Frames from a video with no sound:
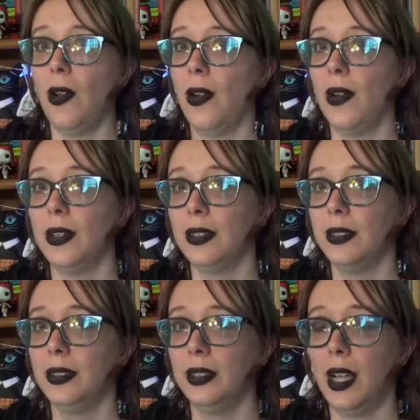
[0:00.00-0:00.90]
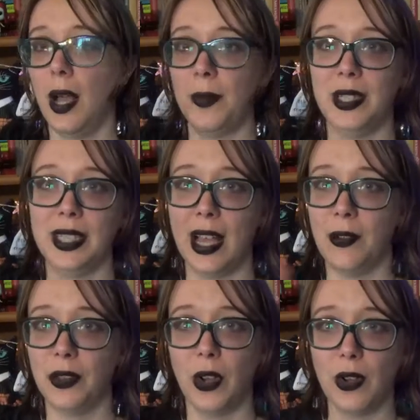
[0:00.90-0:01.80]
all up and
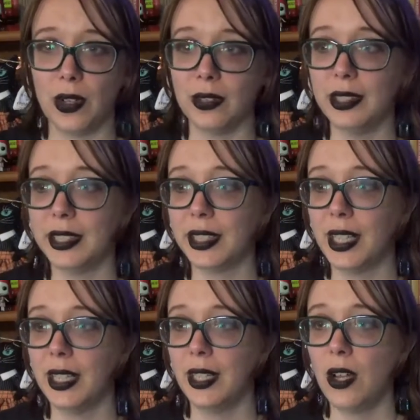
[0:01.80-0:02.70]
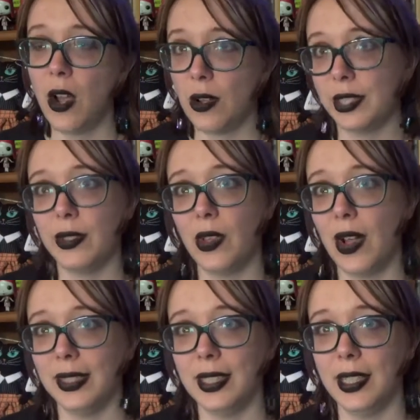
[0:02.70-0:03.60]
down the halls, also
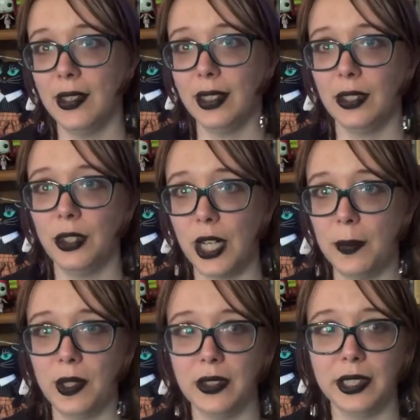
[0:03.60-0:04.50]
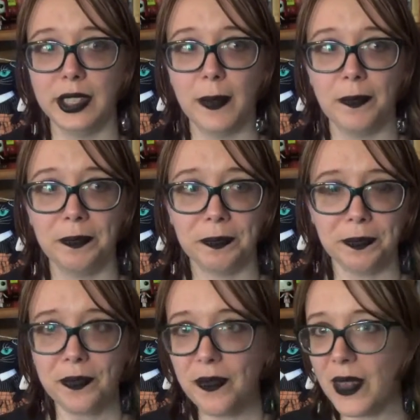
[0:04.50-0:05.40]
locked in their little chambers.
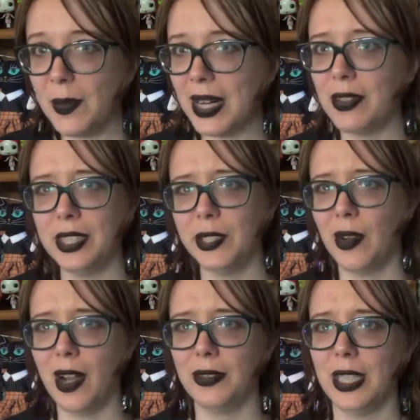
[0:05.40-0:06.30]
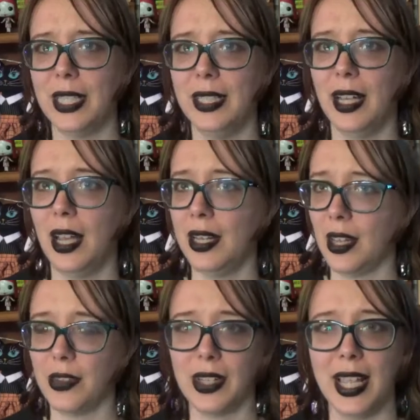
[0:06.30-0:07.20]
But every so often
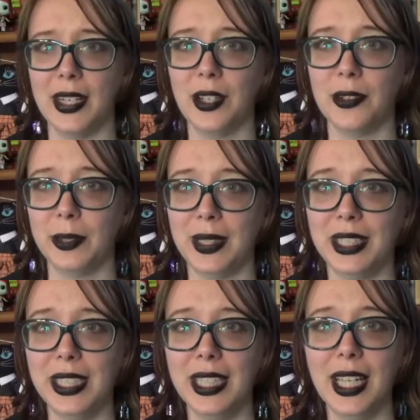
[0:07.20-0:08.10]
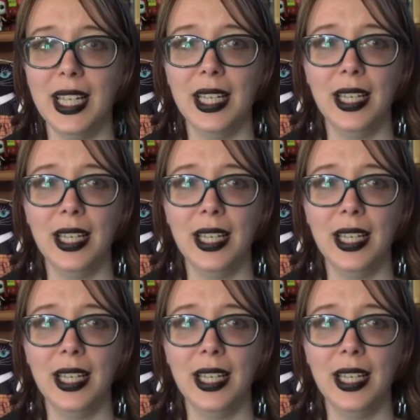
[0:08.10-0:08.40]
another kid goes missing,